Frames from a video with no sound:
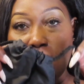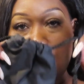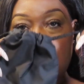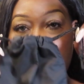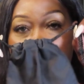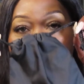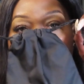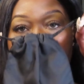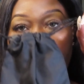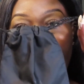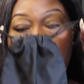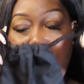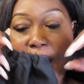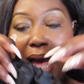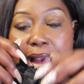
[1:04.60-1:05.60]
sample
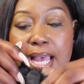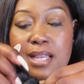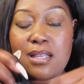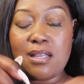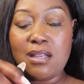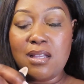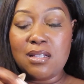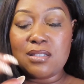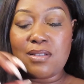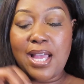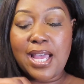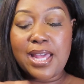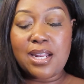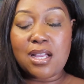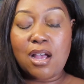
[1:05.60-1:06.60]
bag. So I
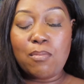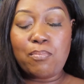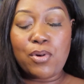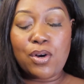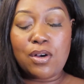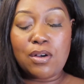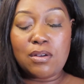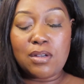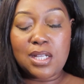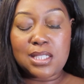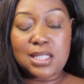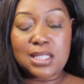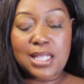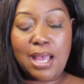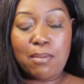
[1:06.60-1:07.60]
got a couple of
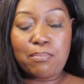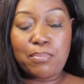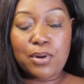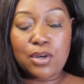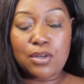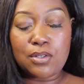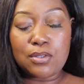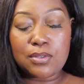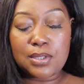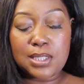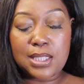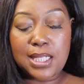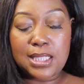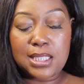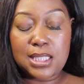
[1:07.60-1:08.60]
samples.
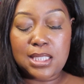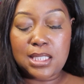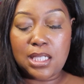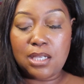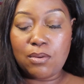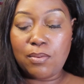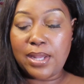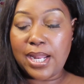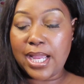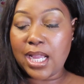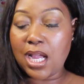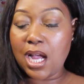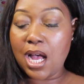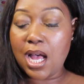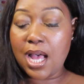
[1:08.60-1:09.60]
Let's see what I
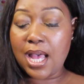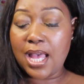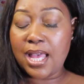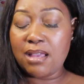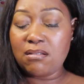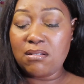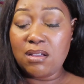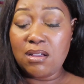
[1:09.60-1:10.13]
got.